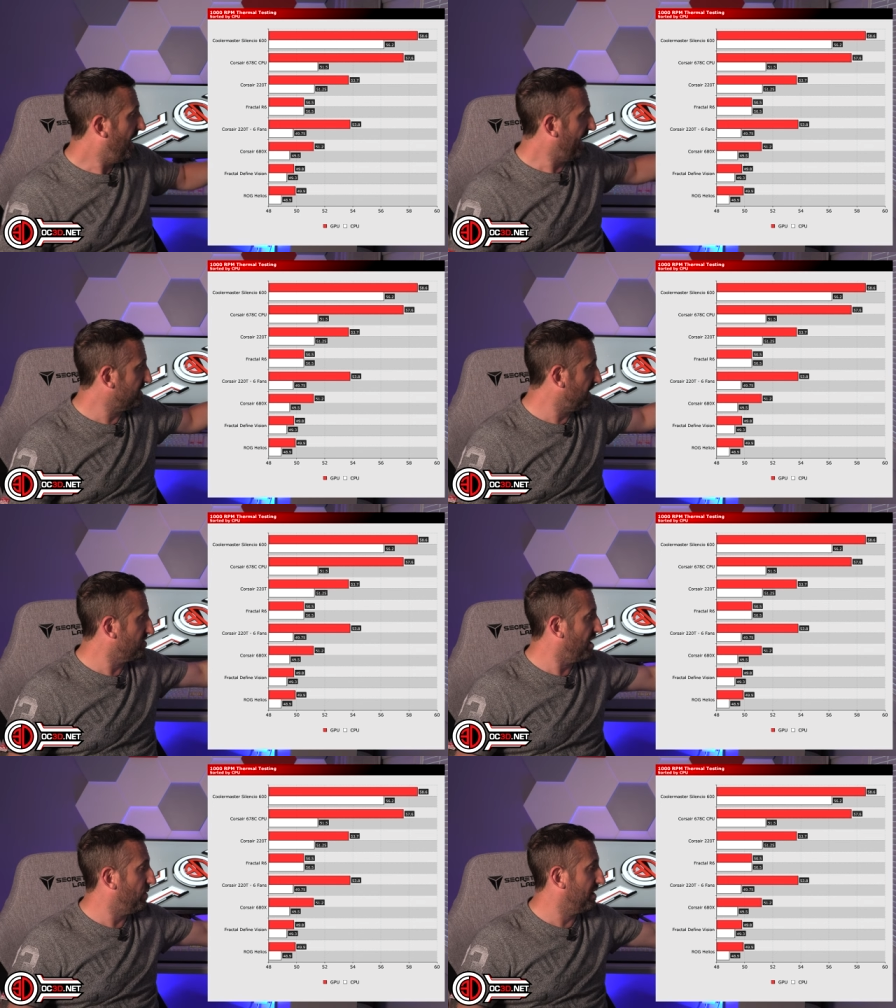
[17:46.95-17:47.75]
And I don't
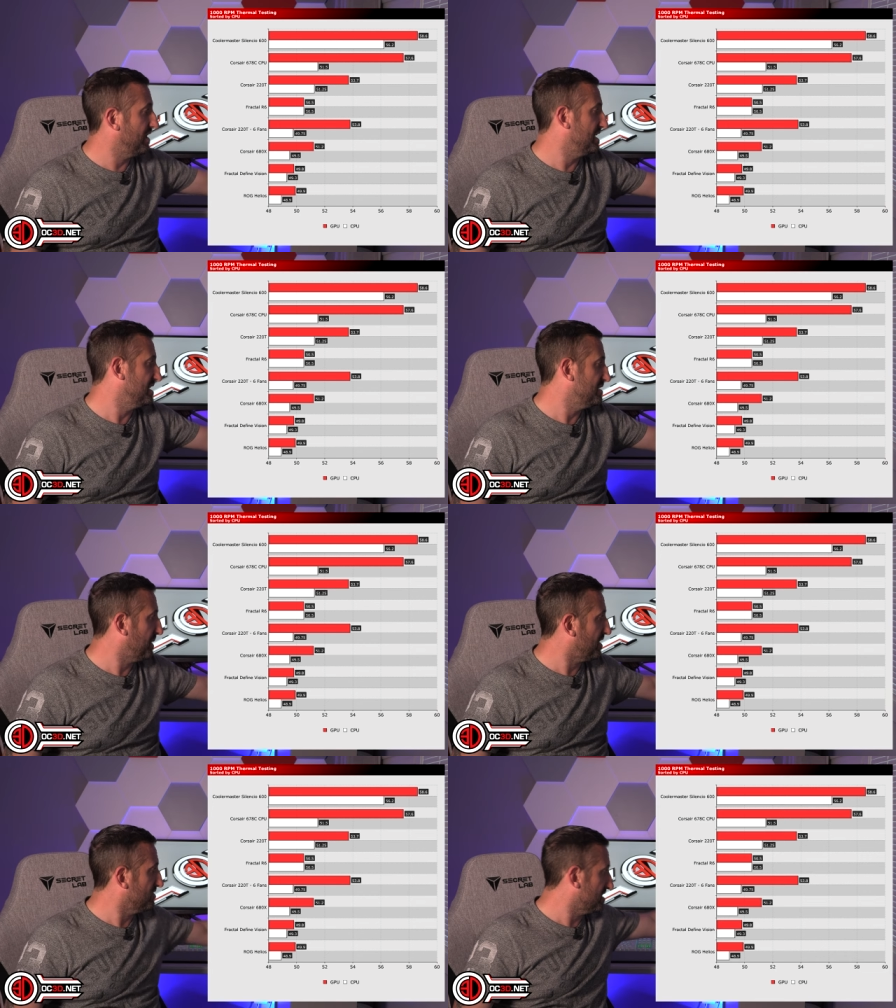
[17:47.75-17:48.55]
know whether this is
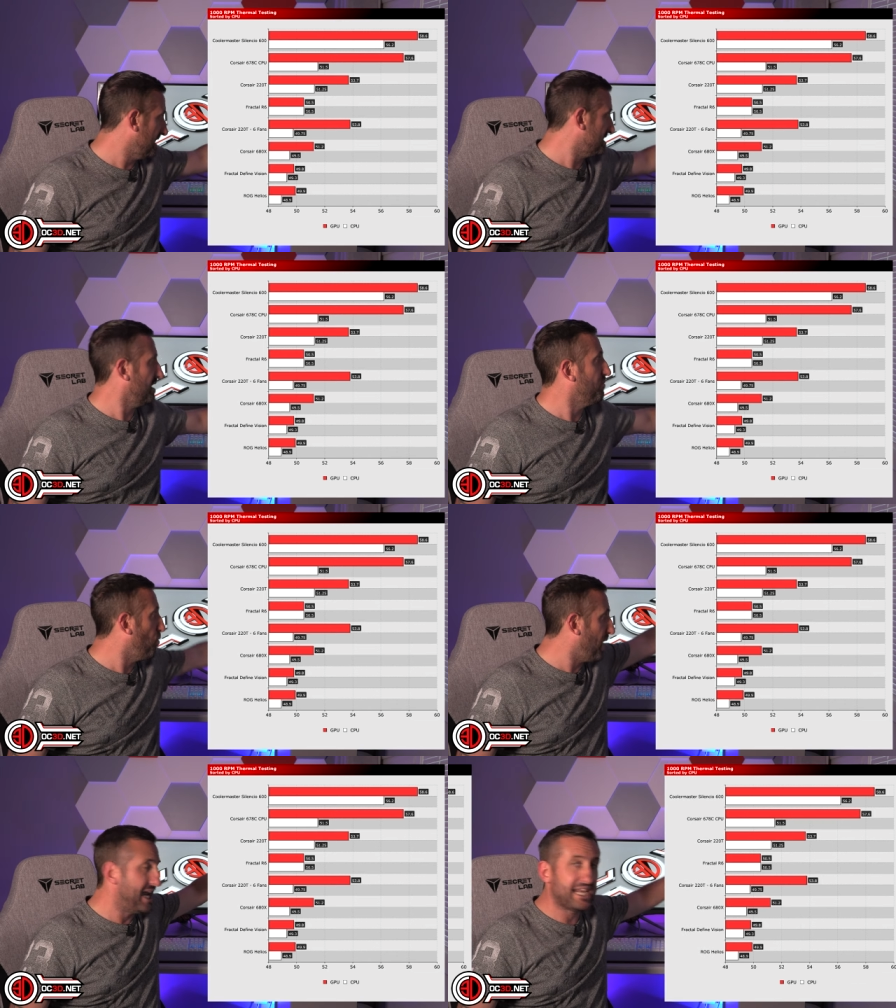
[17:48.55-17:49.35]
because there's some
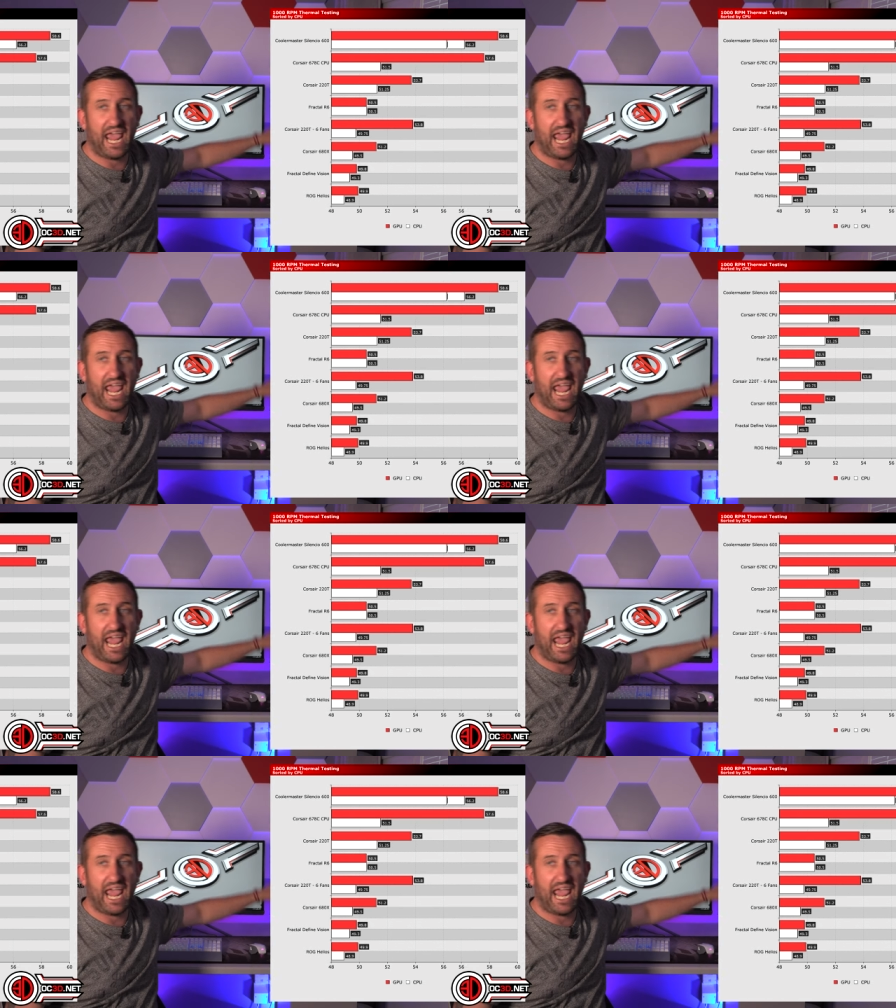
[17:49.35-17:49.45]
weird